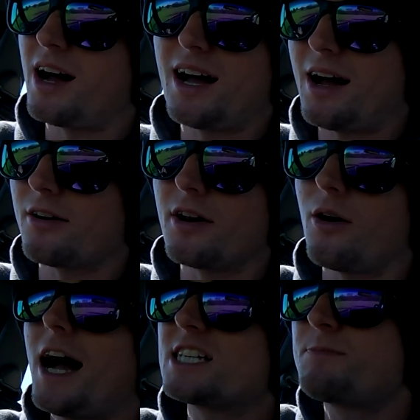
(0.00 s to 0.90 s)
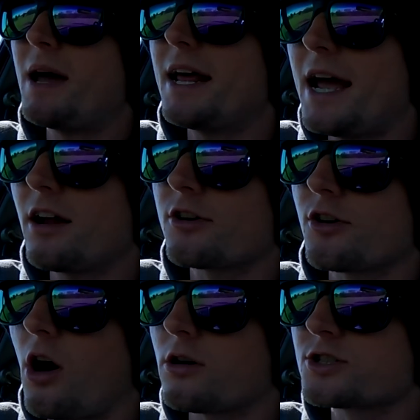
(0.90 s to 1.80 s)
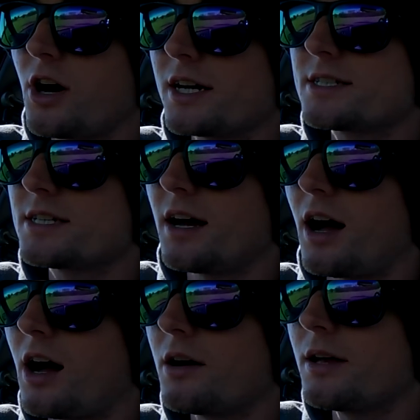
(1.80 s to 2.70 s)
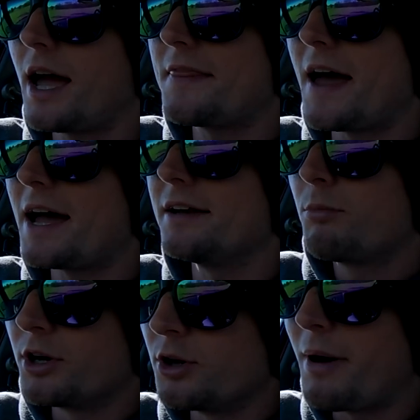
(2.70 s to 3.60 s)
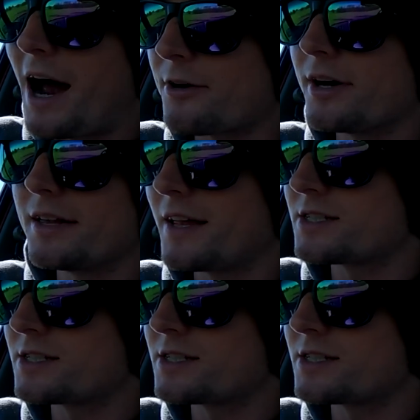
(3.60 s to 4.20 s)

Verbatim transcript: I, I don't know. I spent $800 on it, uh, and then put a new battery in it.